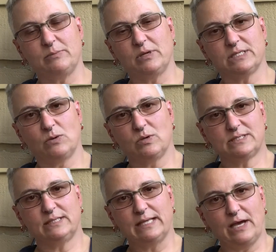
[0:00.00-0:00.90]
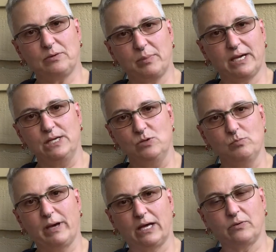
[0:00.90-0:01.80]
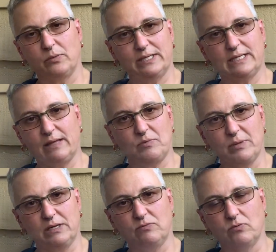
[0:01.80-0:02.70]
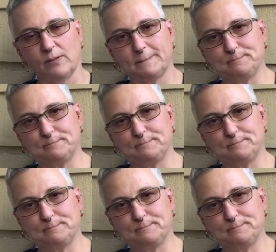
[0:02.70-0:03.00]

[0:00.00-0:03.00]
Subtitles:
because I wasn't allowed to buy a new battery, we didn't have the money for it.